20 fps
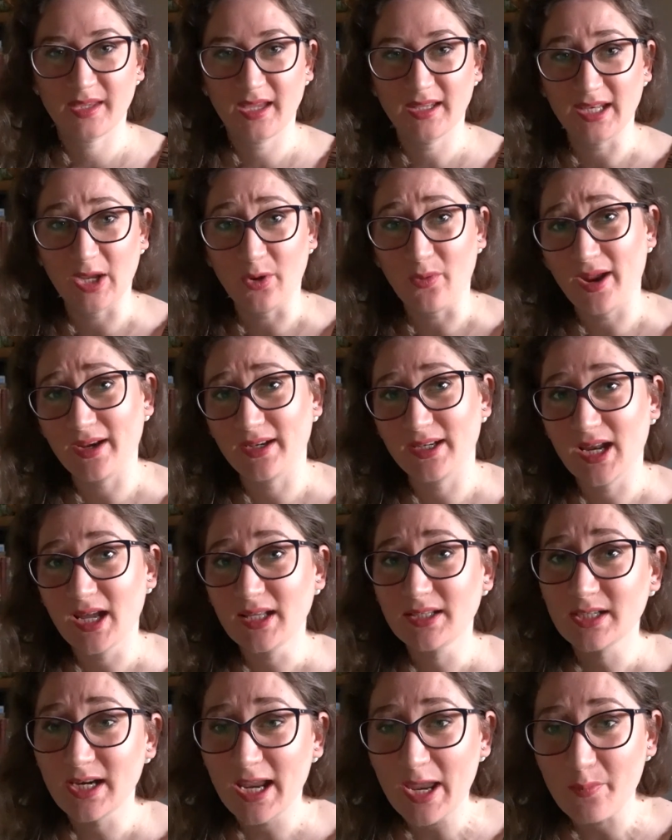Now,
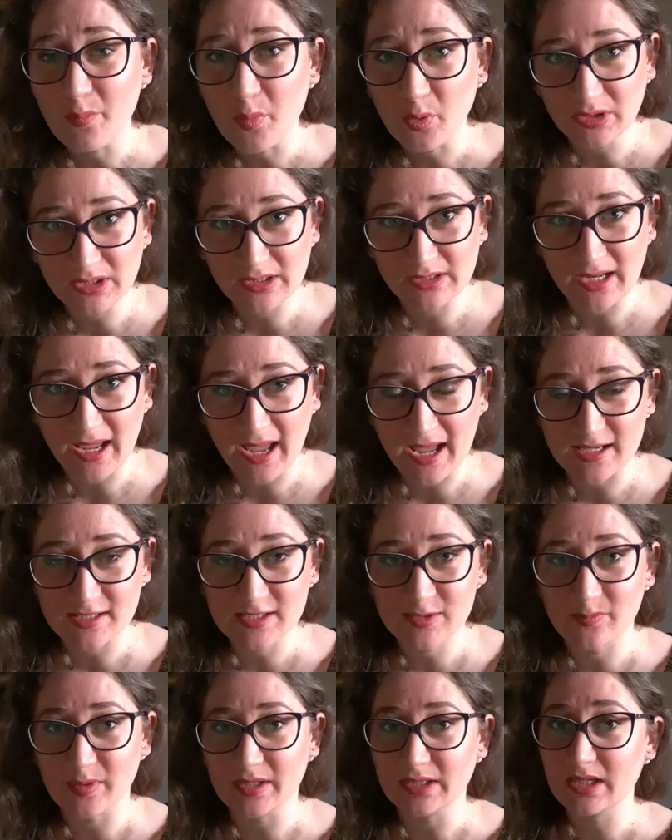another important
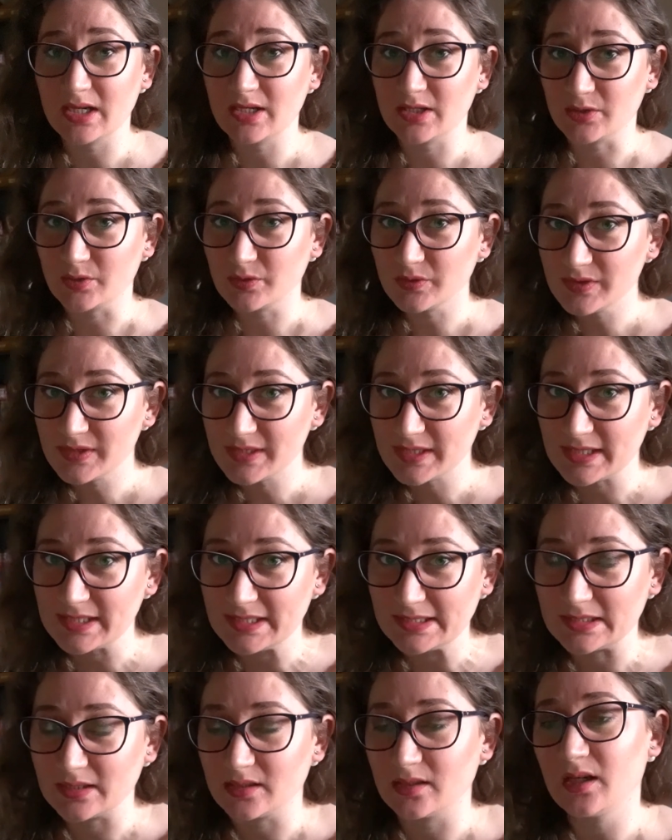aspect to
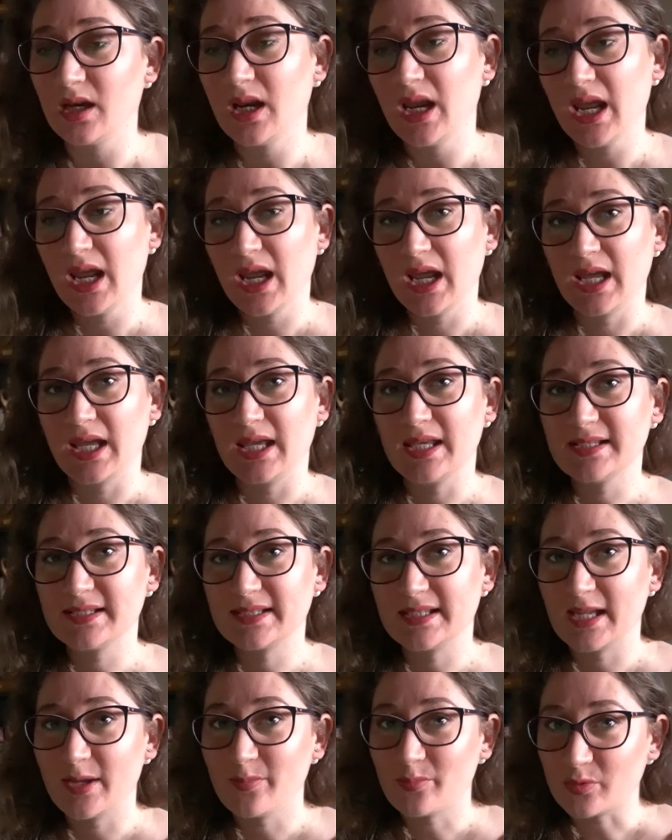consider is
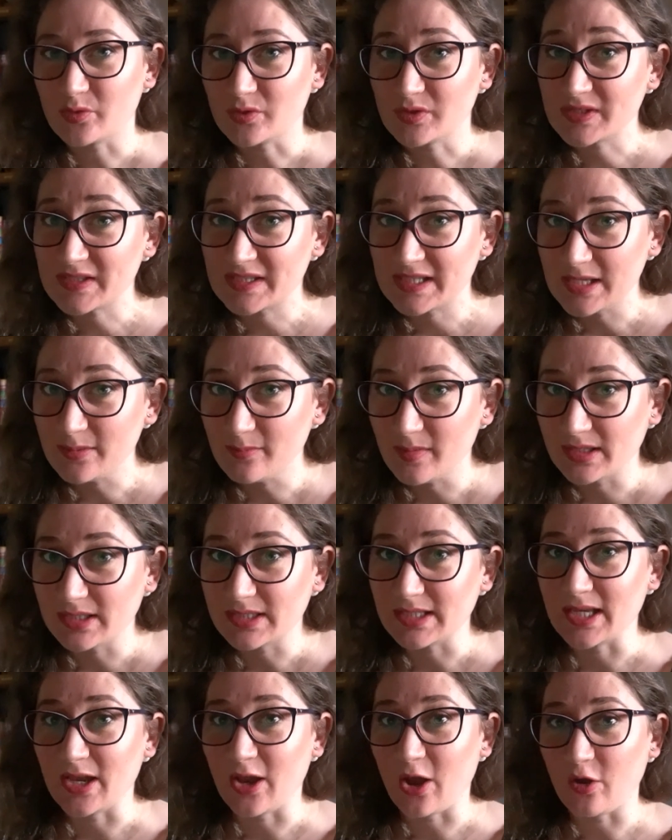the
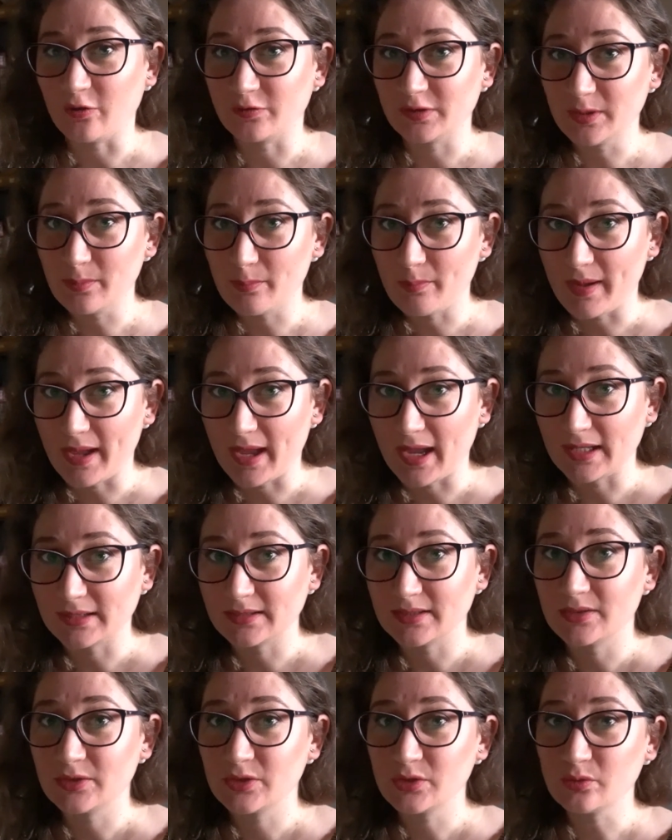proximity of the
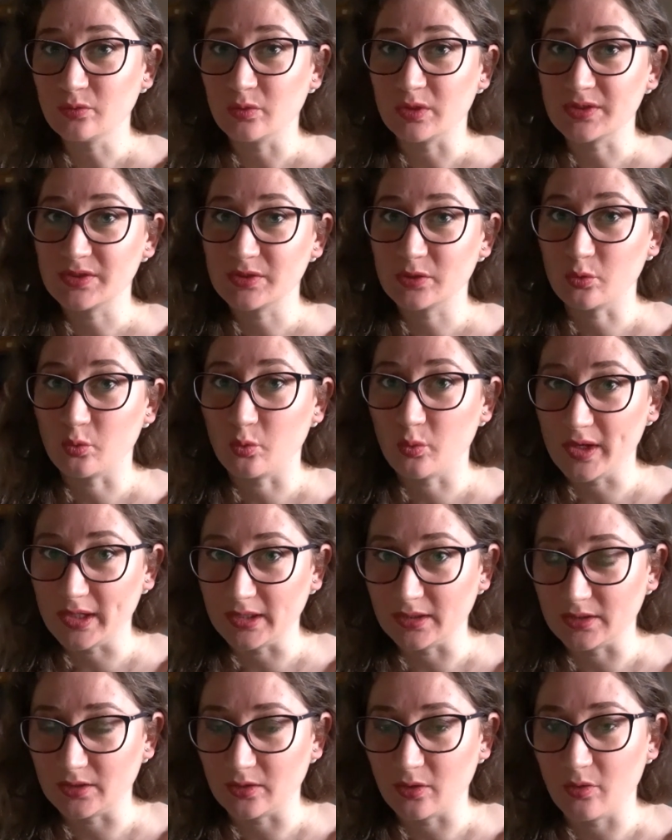bed towards the
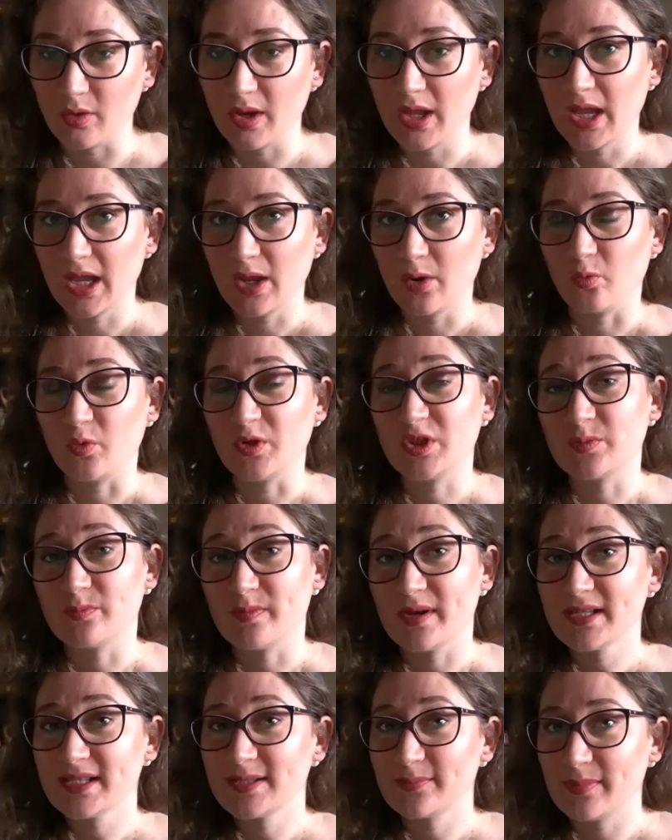window, which
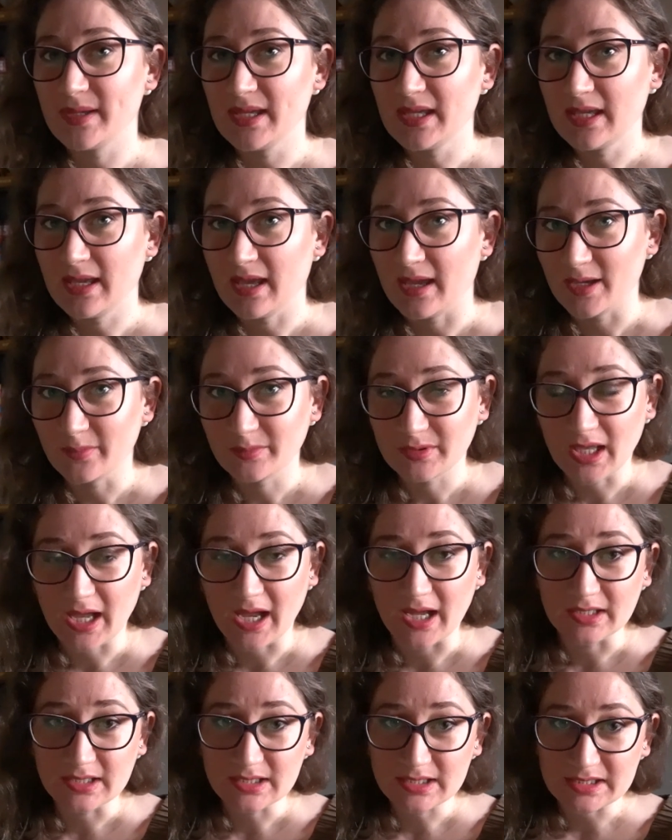must be kept
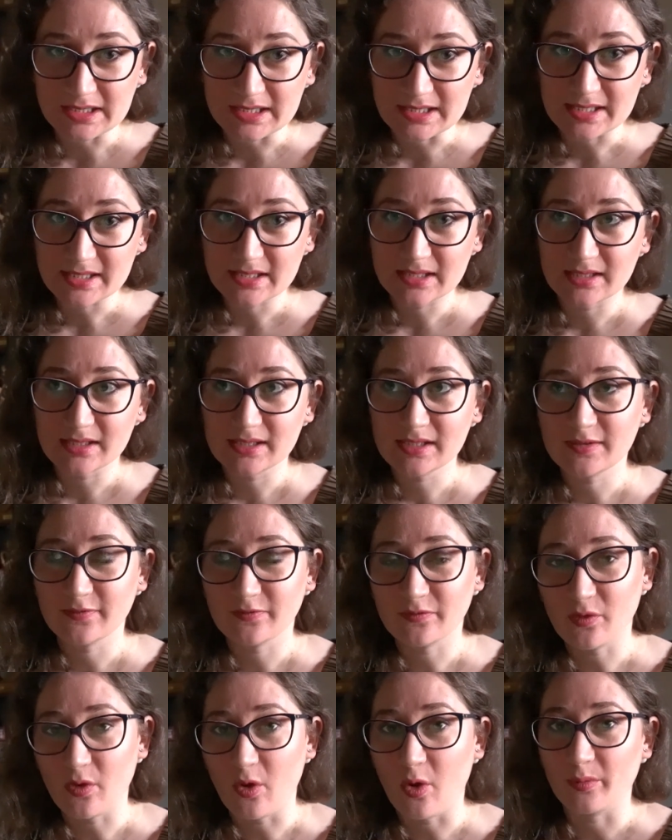at a distance
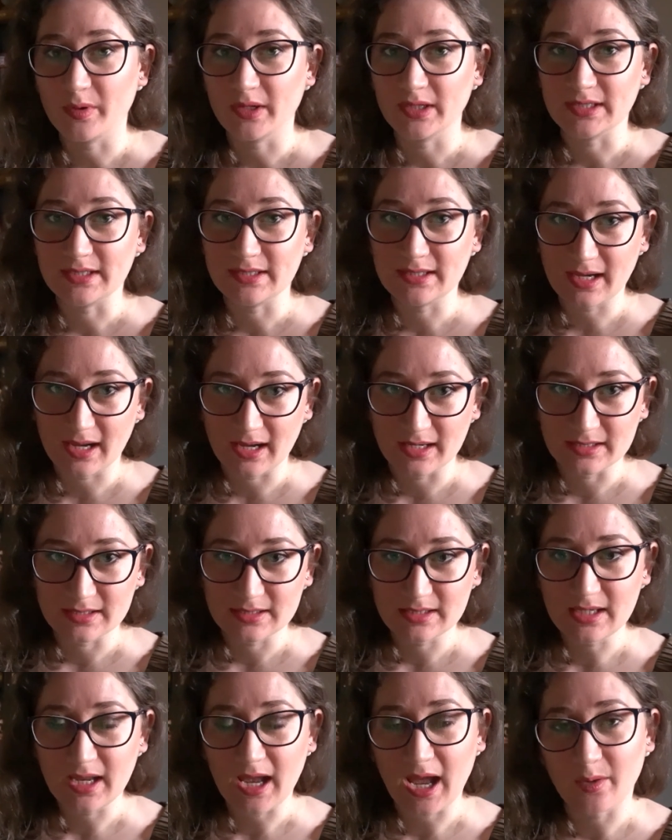from
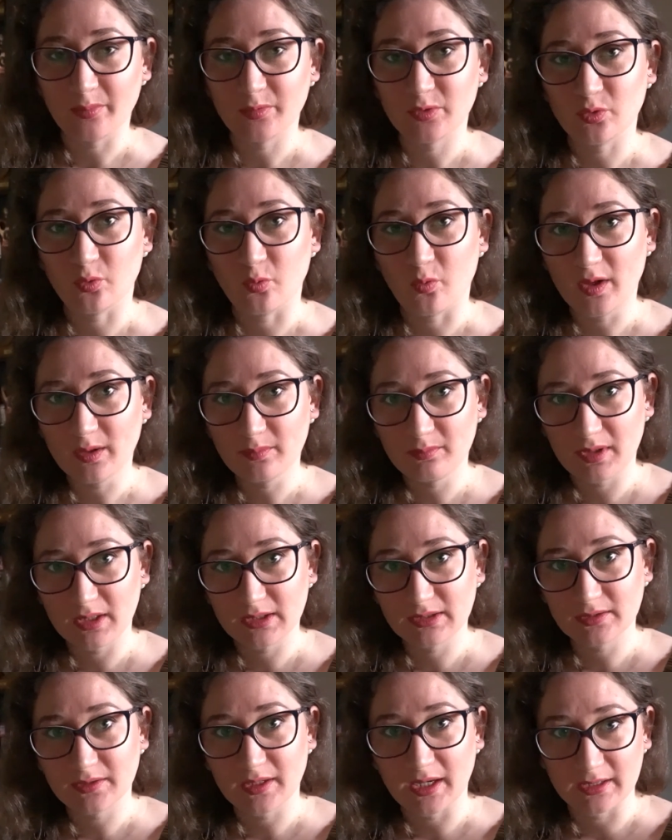90 up to 1
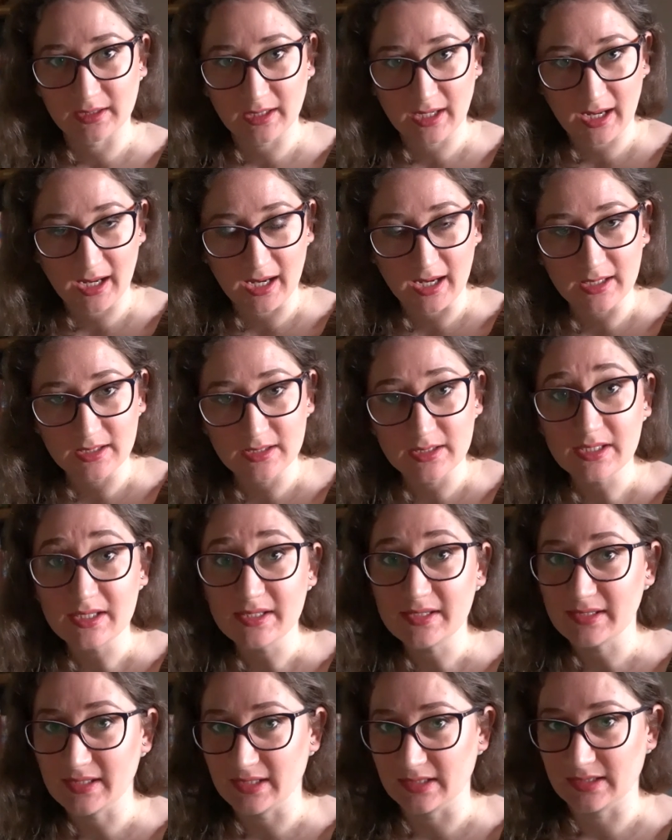meter and 80
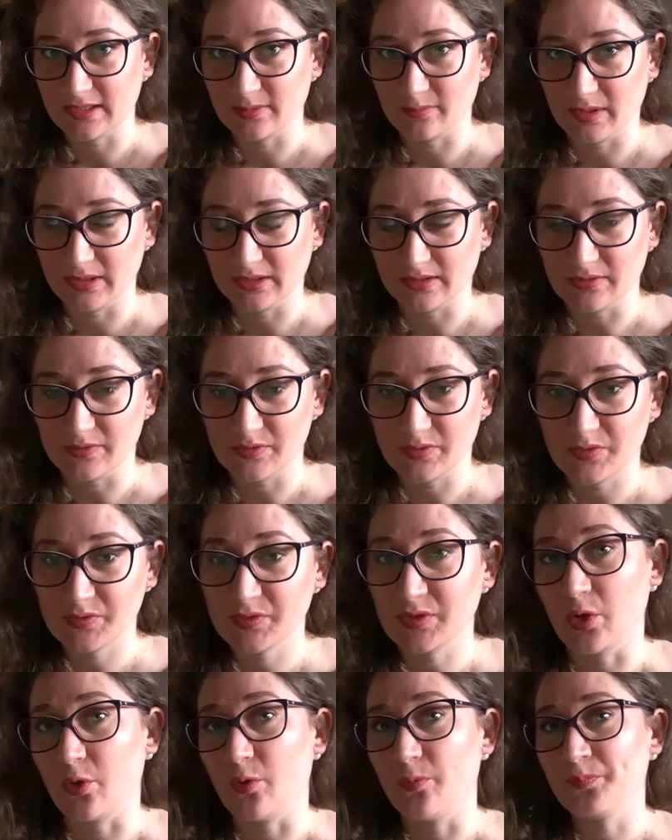centimeters.
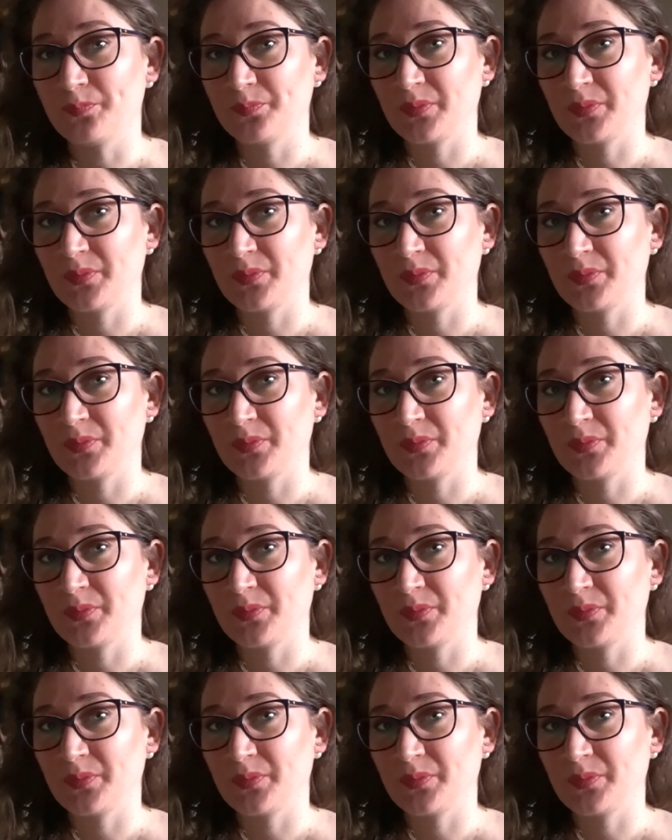So,